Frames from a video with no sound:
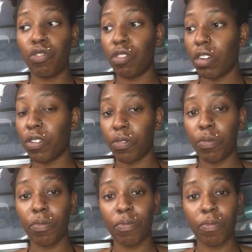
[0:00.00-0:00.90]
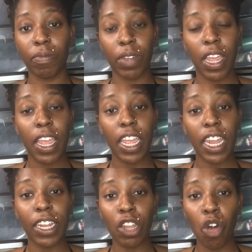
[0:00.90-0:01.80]
Two,
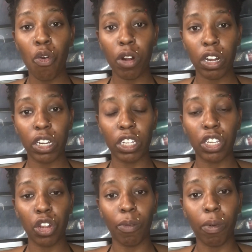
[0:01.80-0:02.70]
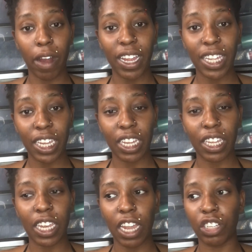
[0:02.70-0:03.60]
it lowers your prices
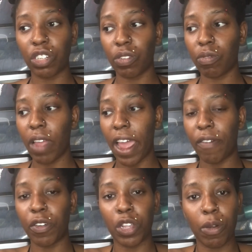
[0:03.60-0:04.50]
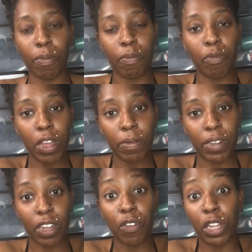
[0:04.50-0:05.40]
that you have on your
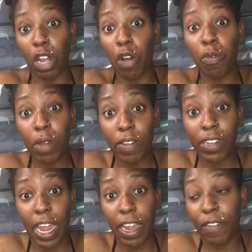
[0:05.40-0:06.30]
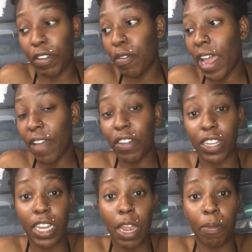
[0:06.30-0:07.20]
own website. If you have your
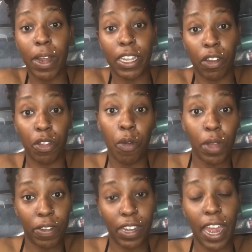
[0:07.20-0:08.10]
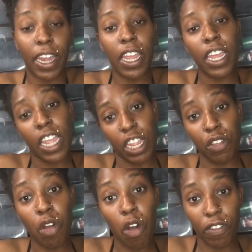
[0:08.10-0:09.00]
set price on your website and you
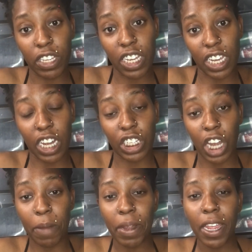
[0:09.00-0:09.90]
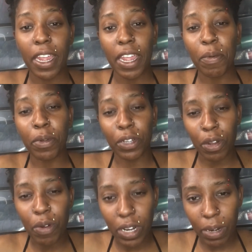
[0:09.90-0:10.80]
go over TikTok shop, it will
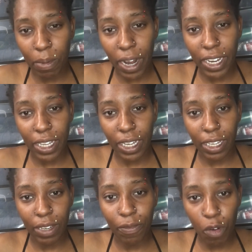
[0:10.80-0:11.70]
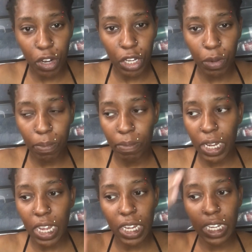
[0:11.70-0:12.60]
lower the prices for you
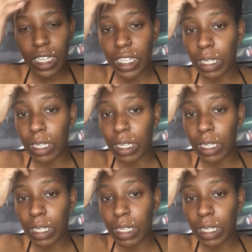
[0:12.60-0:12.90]
because